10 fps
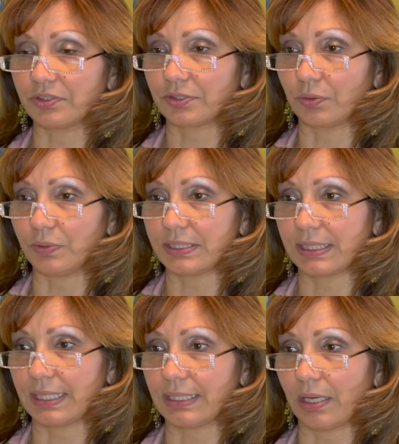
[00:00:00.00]
so we
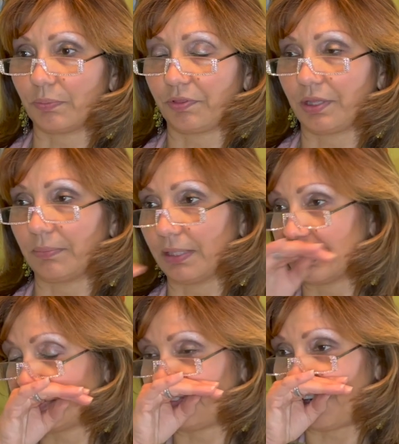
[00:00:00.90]
sat down with them
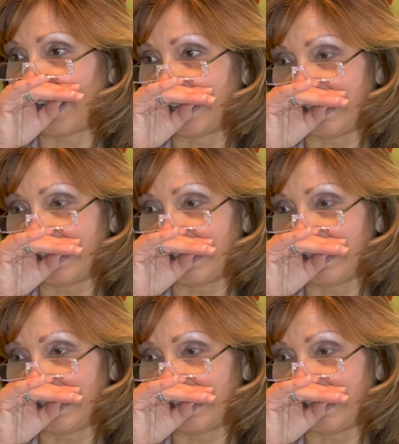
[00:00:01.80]
last Friday